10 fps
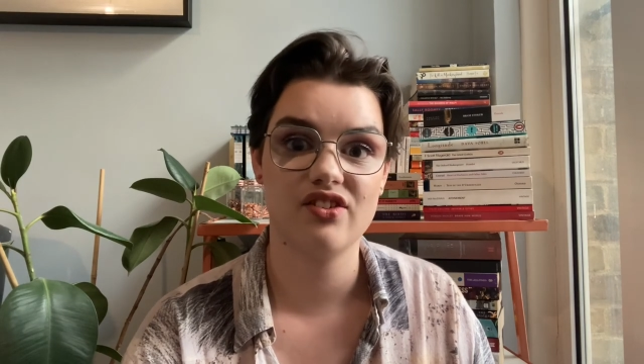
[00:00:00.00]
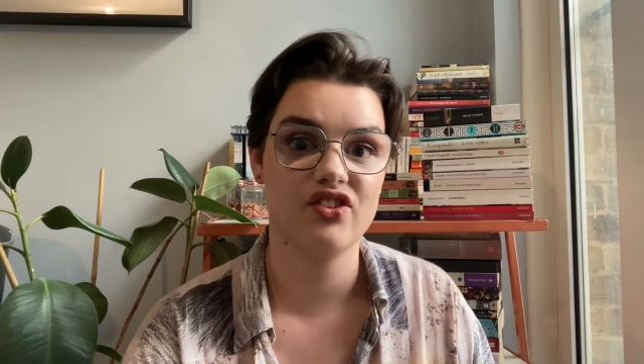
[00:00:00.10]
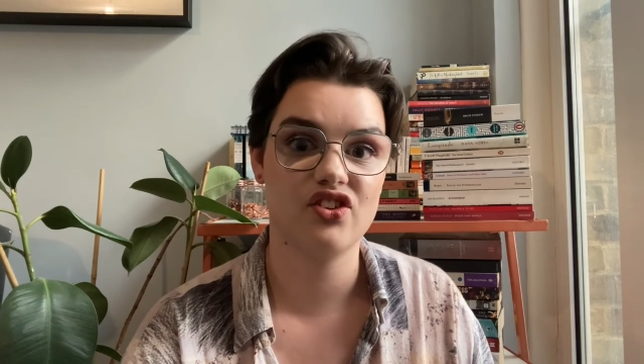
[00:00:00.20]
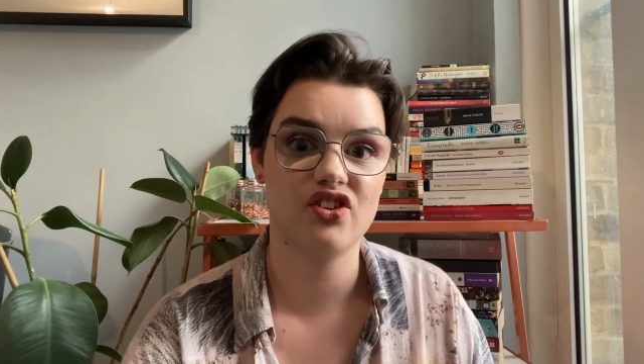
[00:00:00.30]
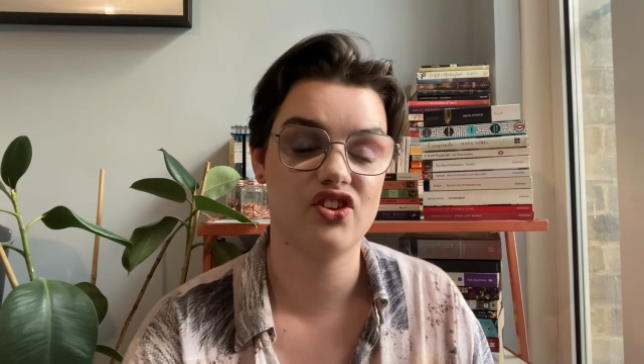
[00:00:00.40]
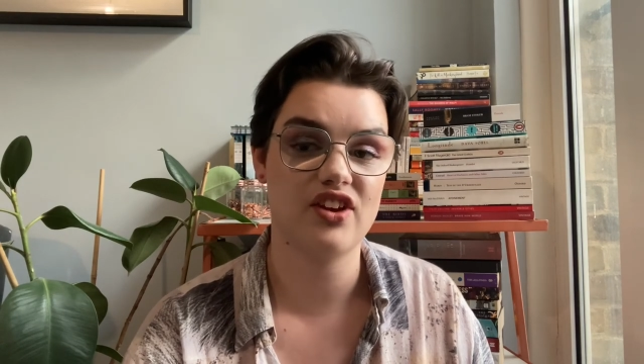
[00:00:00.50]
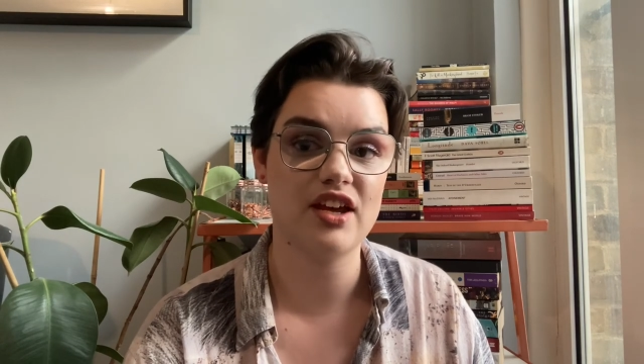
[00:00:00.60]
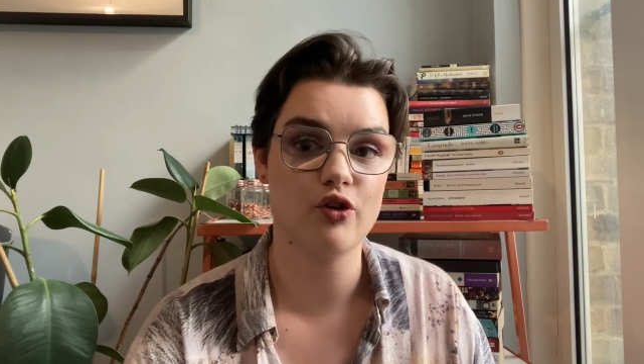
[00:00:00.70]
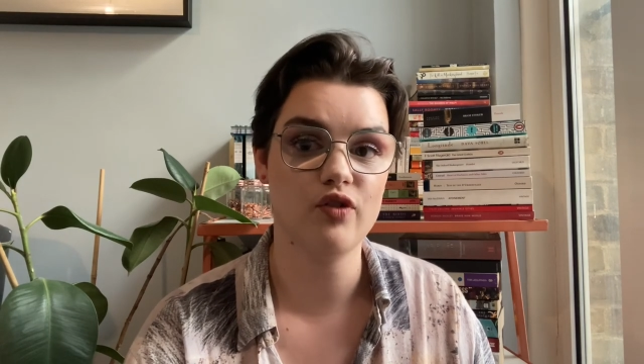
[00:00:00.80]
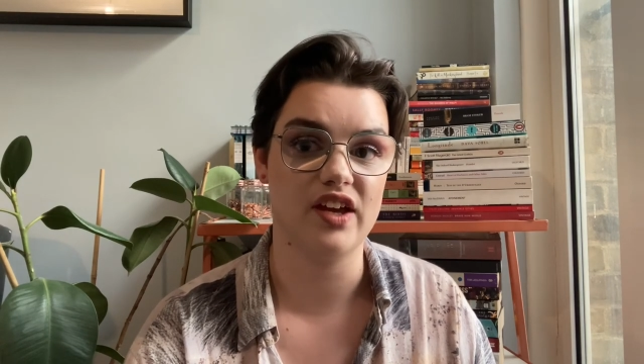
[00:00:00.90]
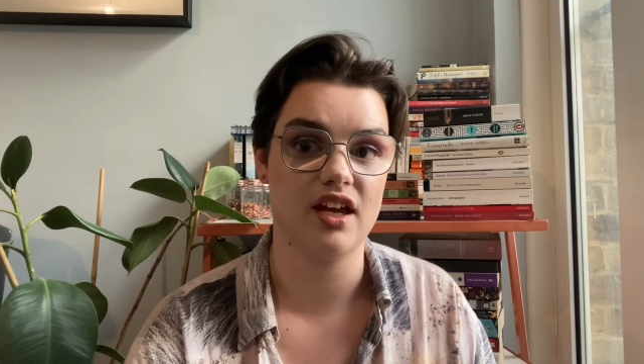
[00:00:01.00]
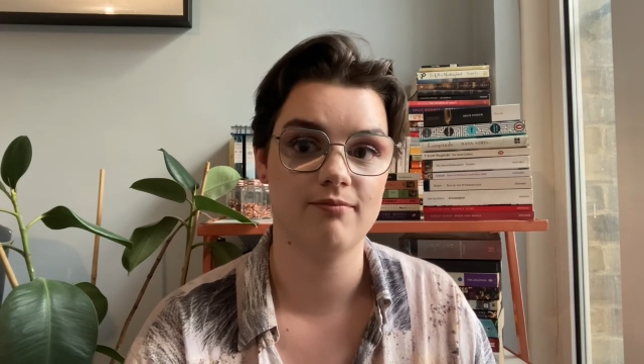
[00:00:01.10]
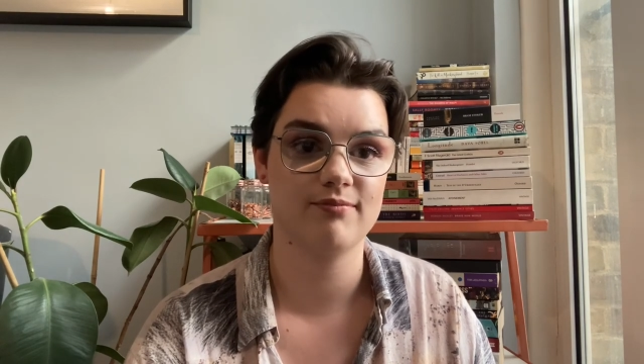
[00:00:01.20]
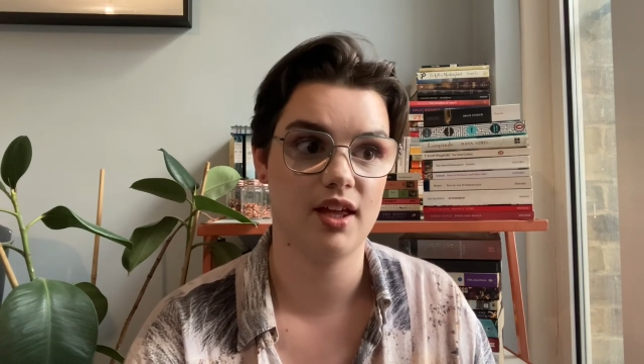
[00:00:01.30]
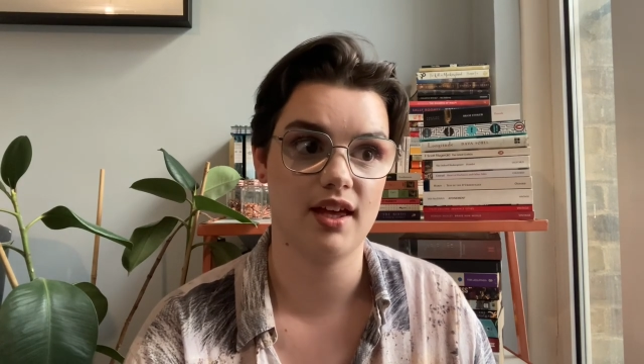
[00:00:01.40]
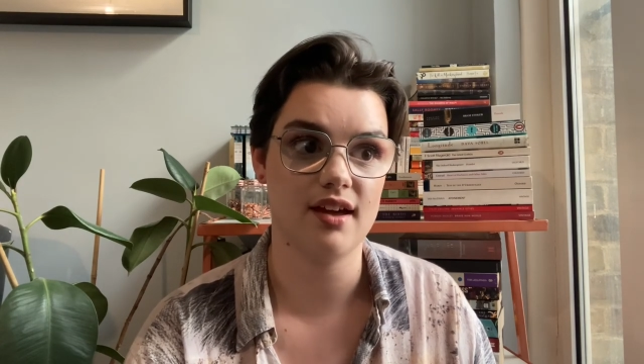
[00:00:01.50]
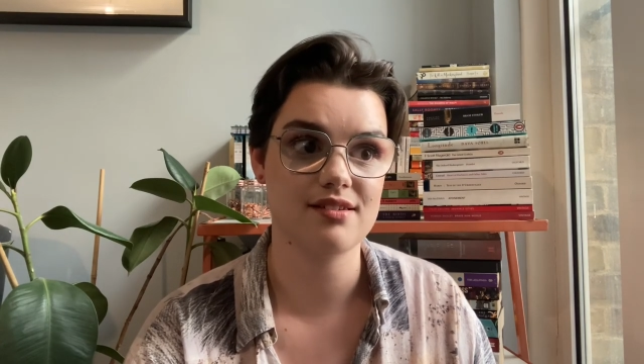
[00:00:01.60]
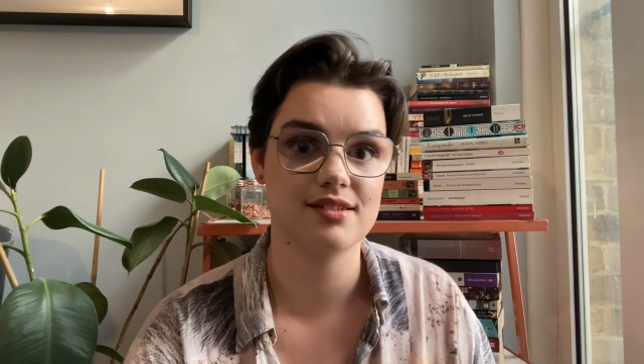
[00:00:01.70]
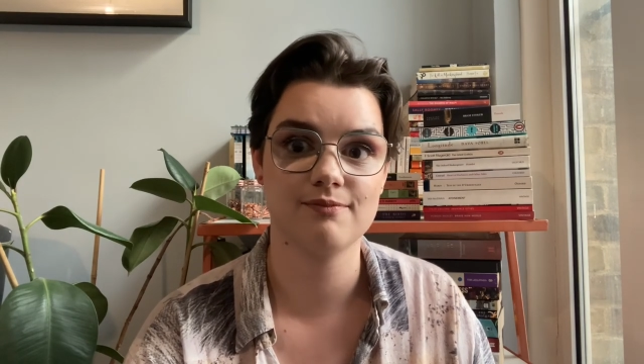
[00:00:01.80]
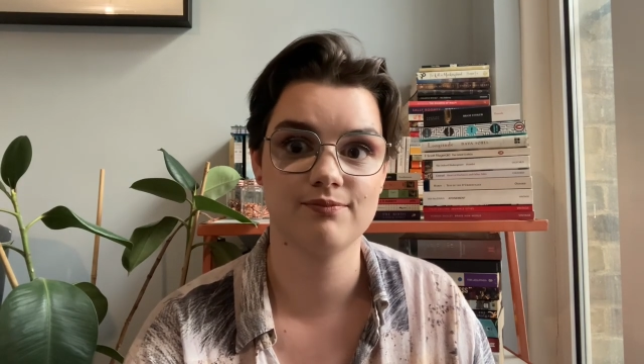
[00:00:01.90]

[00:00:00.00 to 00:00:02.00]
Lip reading: stay groovy, I guess.